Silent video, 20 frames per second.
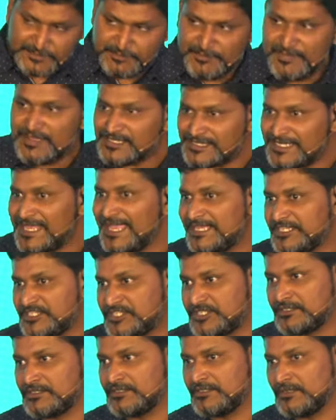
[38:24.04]
His
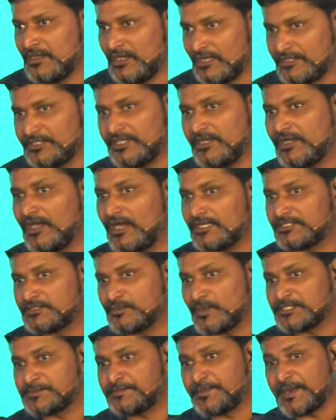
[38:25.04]
message on the
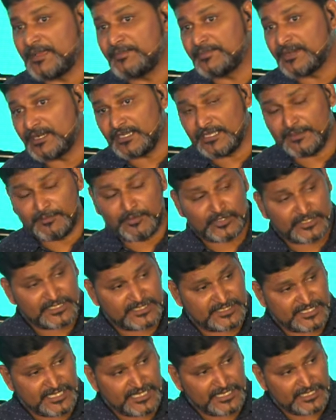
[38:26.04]
earth was primarily
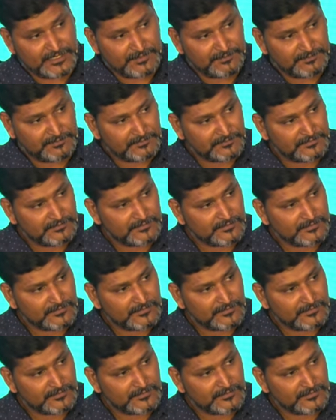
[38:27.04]
about His kingdom.